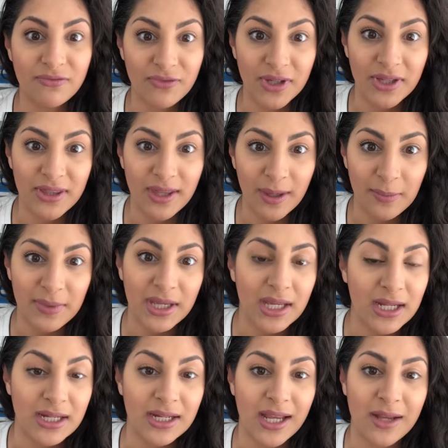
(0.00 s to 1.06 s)
fill them
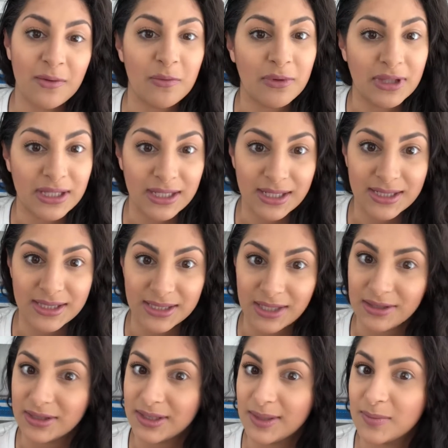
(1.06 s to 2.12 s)
and it really
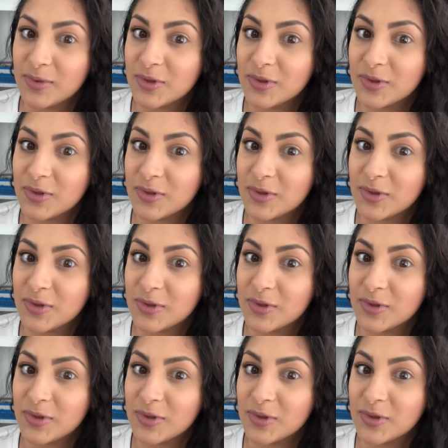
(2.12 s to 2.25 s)
extends them.